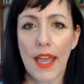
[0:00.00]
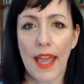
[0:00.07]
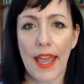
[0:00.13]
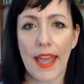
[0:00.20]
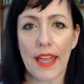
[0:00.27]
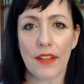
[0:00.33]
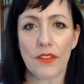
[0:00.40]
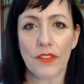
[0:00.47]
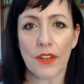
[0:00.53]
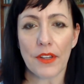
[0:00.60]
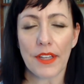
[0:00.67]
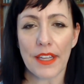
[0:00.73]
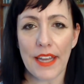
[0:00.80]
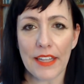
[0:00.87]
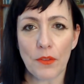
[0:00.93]
and
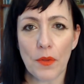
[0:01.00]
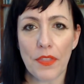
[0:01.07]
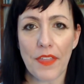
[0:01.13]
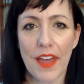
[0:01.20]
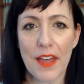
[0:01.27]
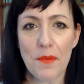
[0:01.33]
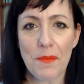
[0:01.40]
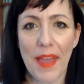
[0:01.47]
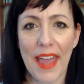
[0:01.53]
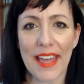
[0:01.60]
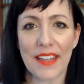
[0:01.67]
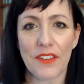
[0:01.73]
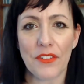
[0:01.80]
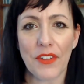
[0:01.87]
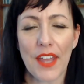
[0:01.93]
connect with them
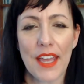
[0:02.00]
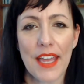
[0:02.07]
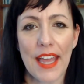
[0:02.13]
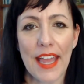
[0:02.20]
and